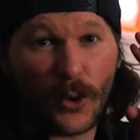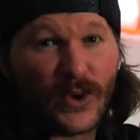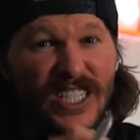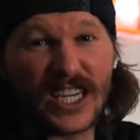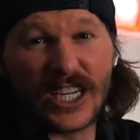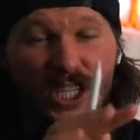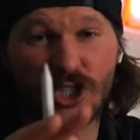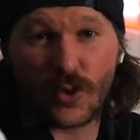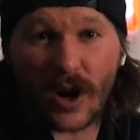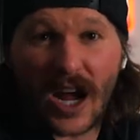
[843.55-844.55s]
And we teach this
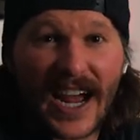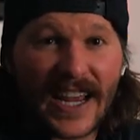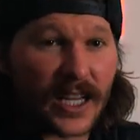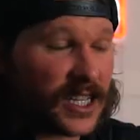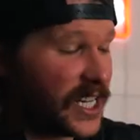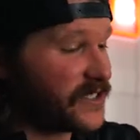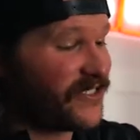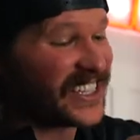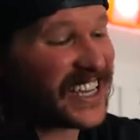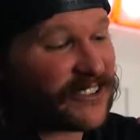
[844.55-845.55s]
to our high-end clients. In
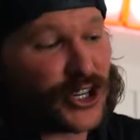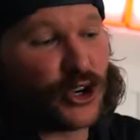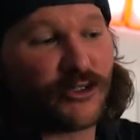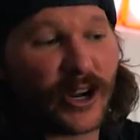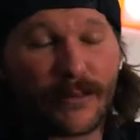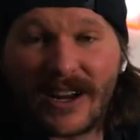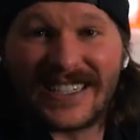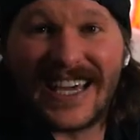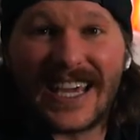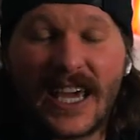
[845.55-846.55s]
fact, every November I
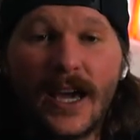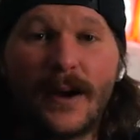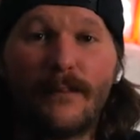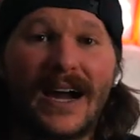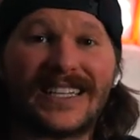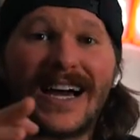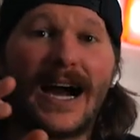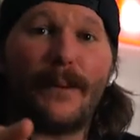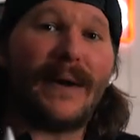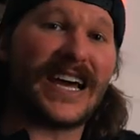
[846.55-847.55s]
take my
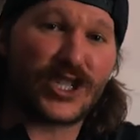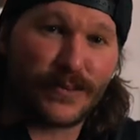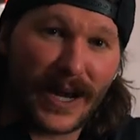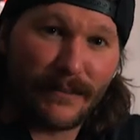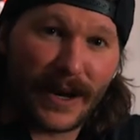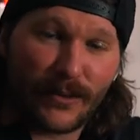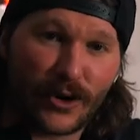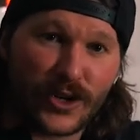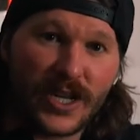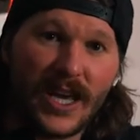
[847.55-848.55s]
top mastermind
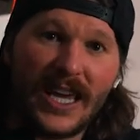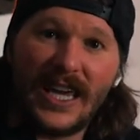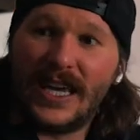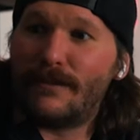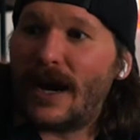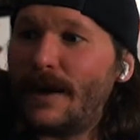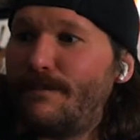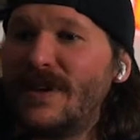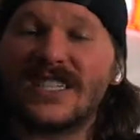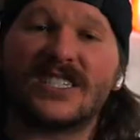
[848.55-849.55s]
members in my
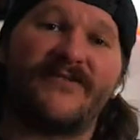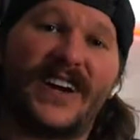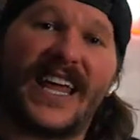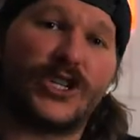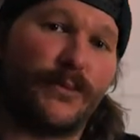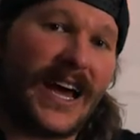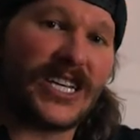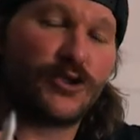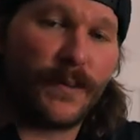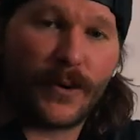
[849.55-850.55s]
business and financial
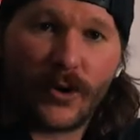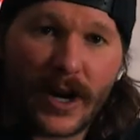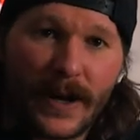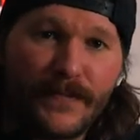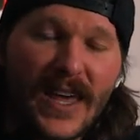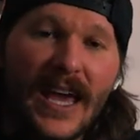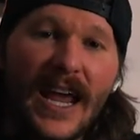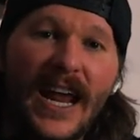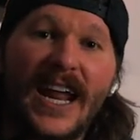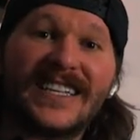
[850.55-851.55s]
mastery program,
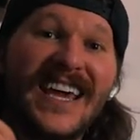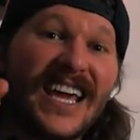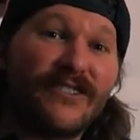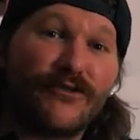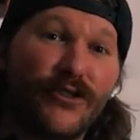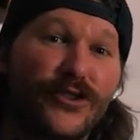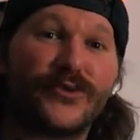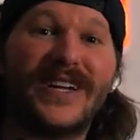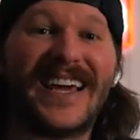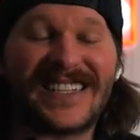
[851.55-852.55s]
and I take them for
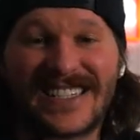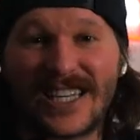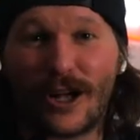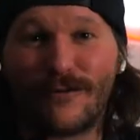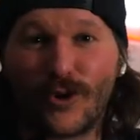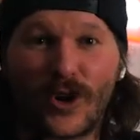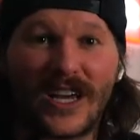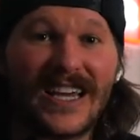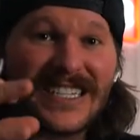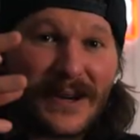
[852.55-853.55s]
three days in South
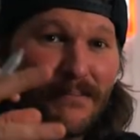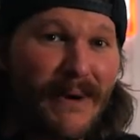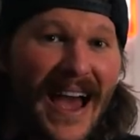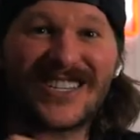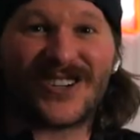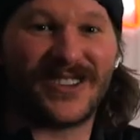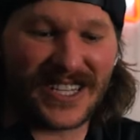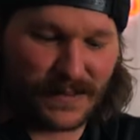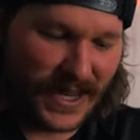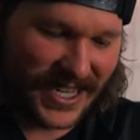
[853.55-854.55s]
Florida to master
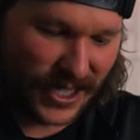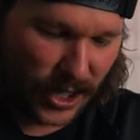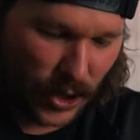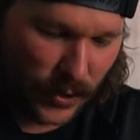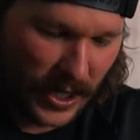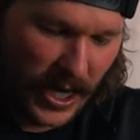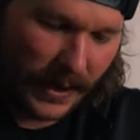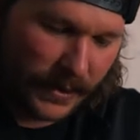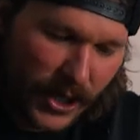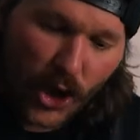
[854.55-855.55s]
this piece alone.
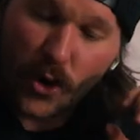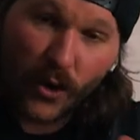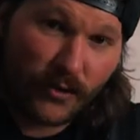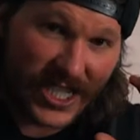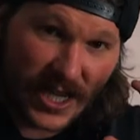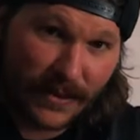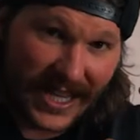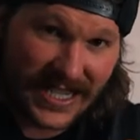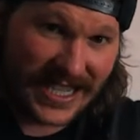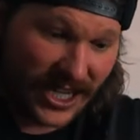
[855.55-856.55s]
I'm gonna be going over some of
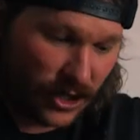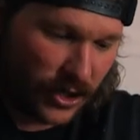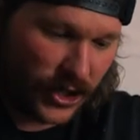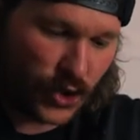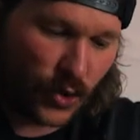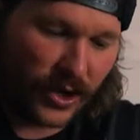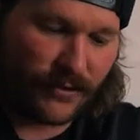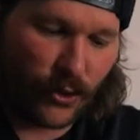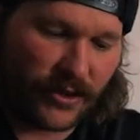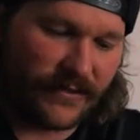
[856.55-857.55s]
this here on the
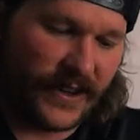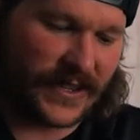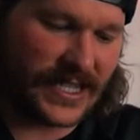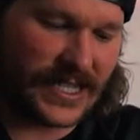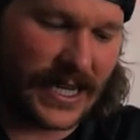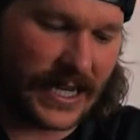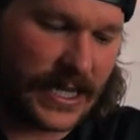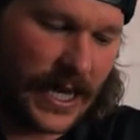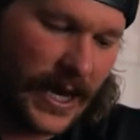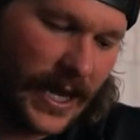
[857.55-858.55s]
24th, 5th, and 6th.
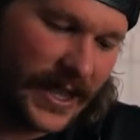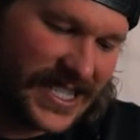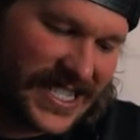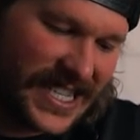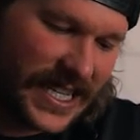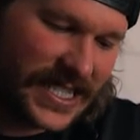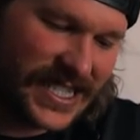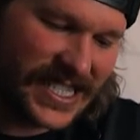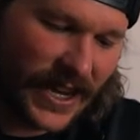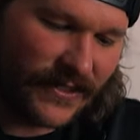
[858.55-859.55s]
The 6th
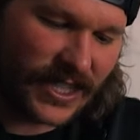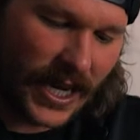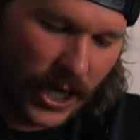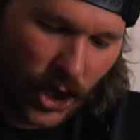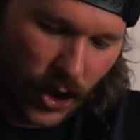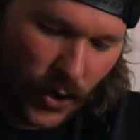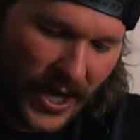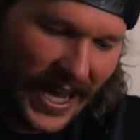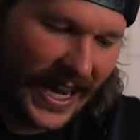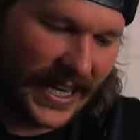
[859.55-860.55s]
and 7th kind of go
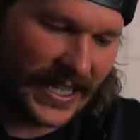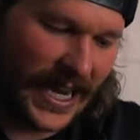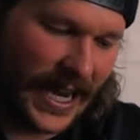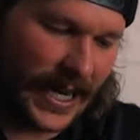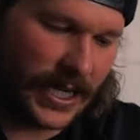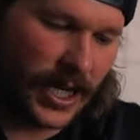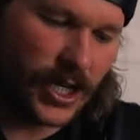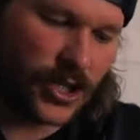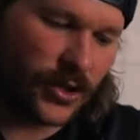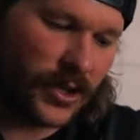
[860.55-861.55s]
hand in hand.
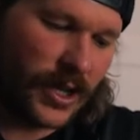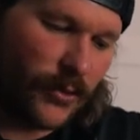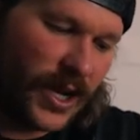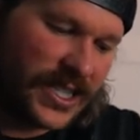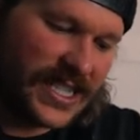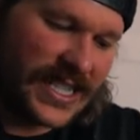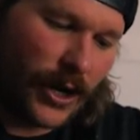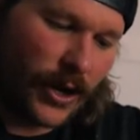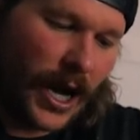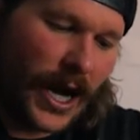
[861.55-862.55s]
So write this
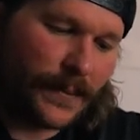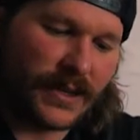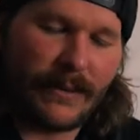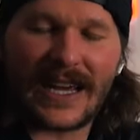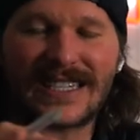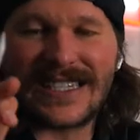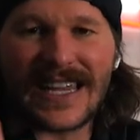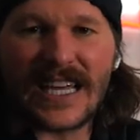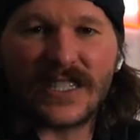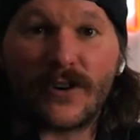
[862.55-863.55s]
down, Optimax. It
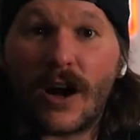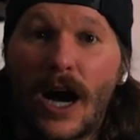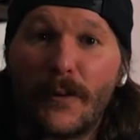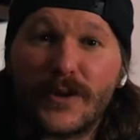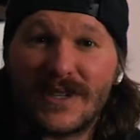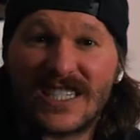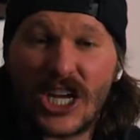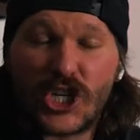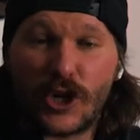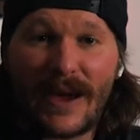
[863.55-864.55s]
stands for
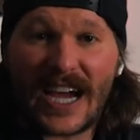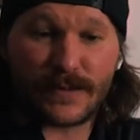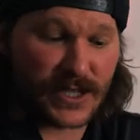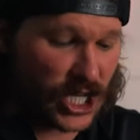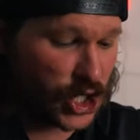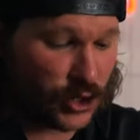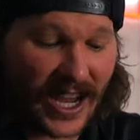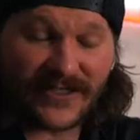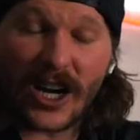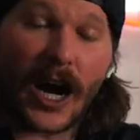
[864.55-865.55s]
optimization and maximization. You
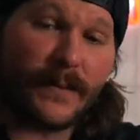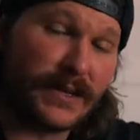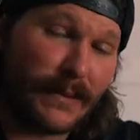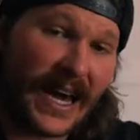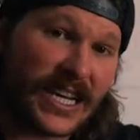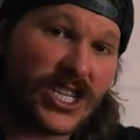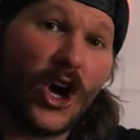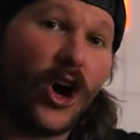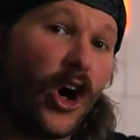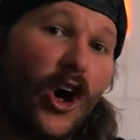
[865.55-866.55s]
have to optimax
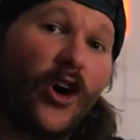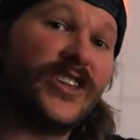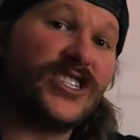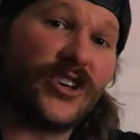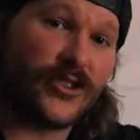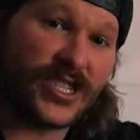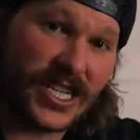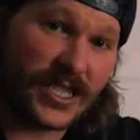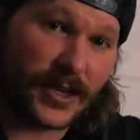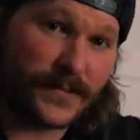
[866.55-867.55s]
all these other
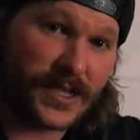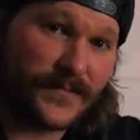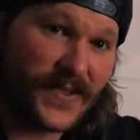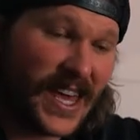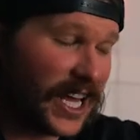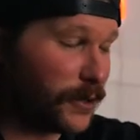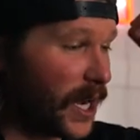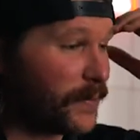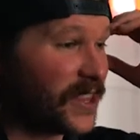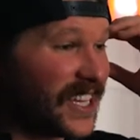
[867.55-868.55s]
systems. And you
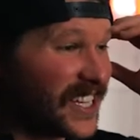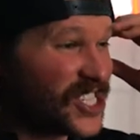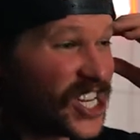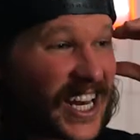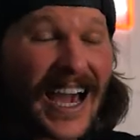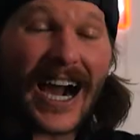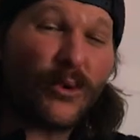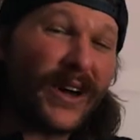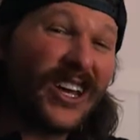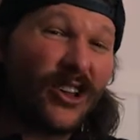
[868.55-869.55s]
might be thinking, shit, how
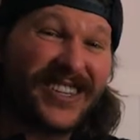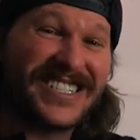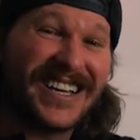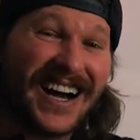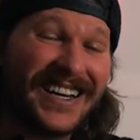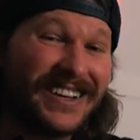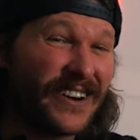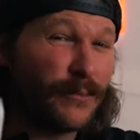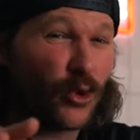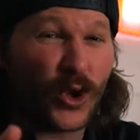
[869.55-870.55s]
do I get all this done if
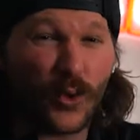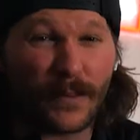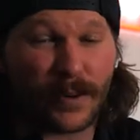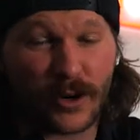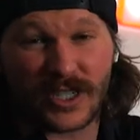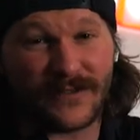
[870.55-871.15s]
I'm only one person?